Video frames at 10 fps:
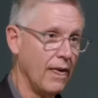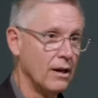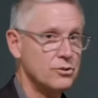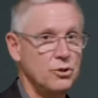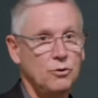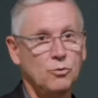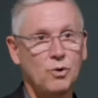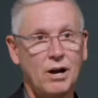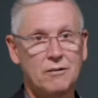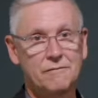So
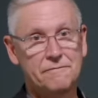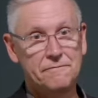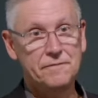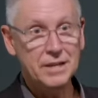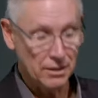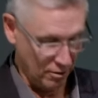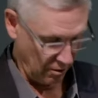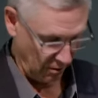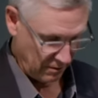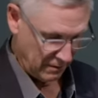while
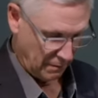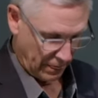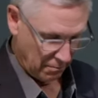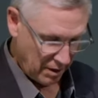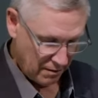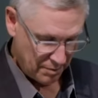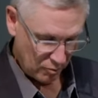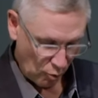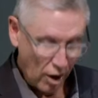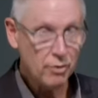fear may have
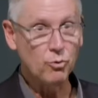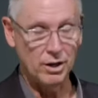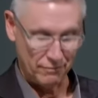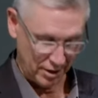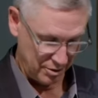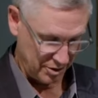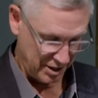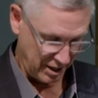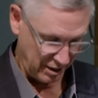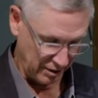been one way of
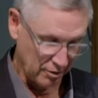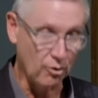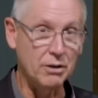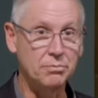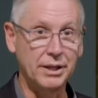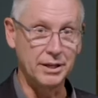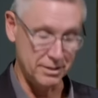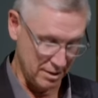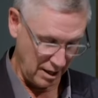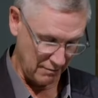understanding Great
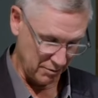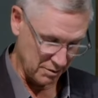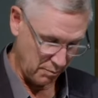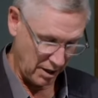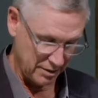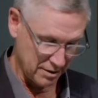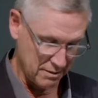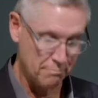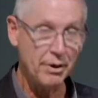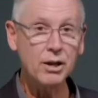Plains native responses,
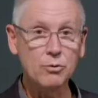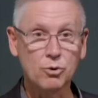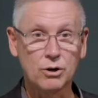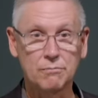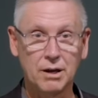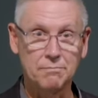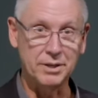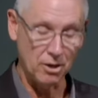a better word might be